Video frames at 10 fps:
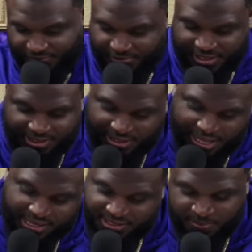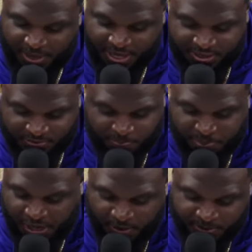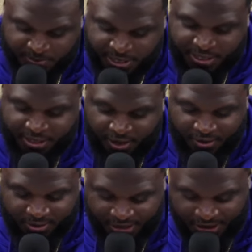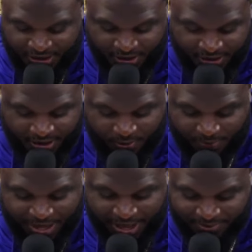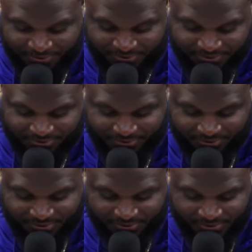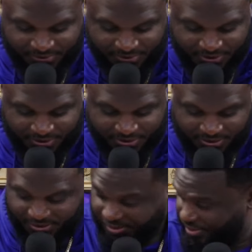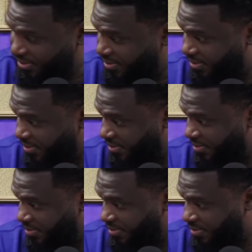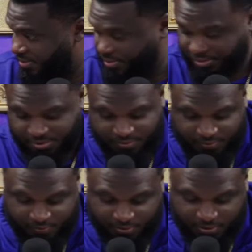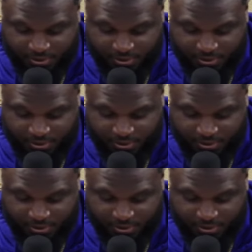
Just lazy Damn. man, just bums, man. Y'all. Oh, uh, where we at? verse ten. Hey, could I you mean, read verse that? 11. Could you read that again? The verse ten again.